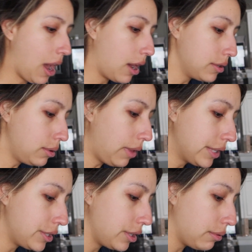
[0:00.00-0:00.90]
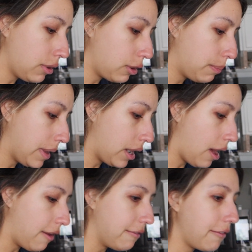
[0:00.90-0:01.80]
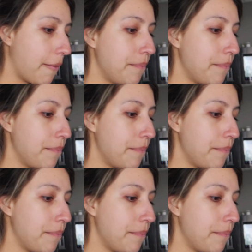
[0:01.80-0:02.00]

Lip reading: I also like to do a little bit of